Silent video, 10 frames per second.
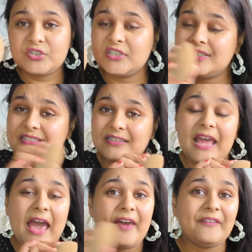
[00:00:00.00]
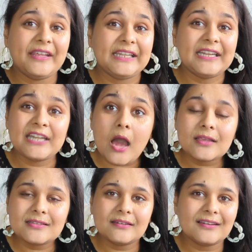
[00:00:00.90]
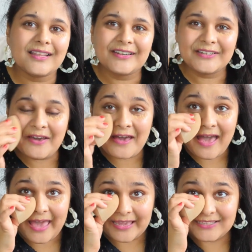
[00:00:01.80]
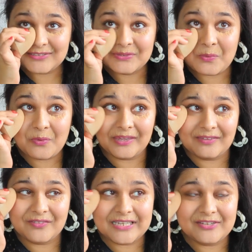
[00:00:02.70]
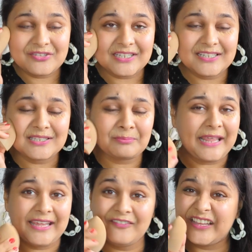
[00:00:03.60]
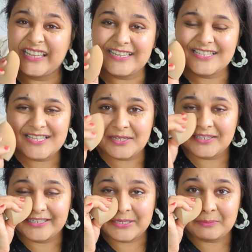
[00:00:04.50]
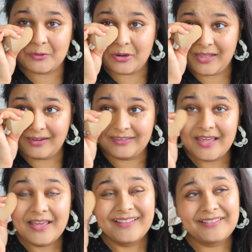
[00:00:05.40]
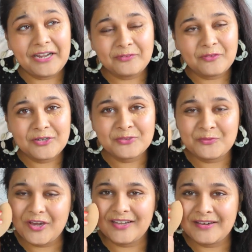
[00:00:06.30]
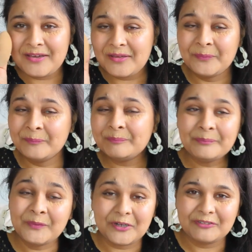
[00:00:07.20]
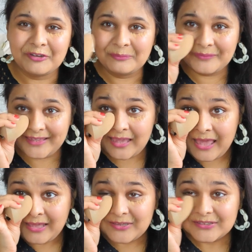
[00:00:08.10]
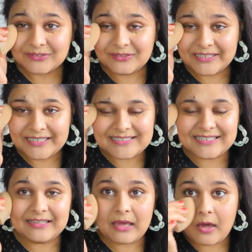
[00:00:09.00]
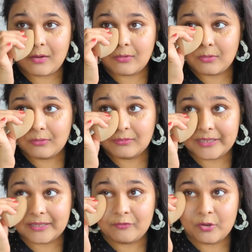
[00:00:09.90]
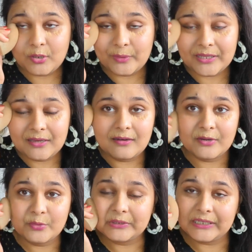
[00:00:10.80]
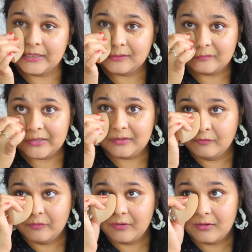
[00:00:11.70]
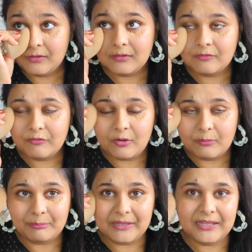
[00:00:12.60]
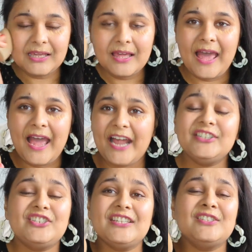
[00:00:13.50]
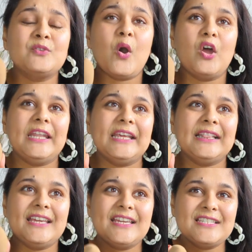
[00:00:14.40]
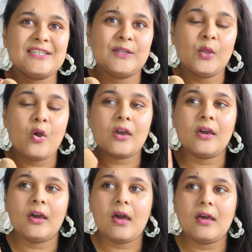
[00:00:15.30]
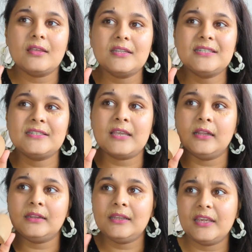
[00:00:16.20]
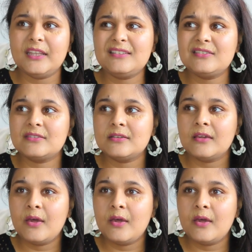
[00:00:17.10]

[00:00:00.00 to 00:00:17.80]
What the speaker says: she doesn't have any dark circle under her eyes, so even if she is applying very little product, that works for her, not for me. So let's see how following her routine will work for me. And she's calling this look sun-kissed,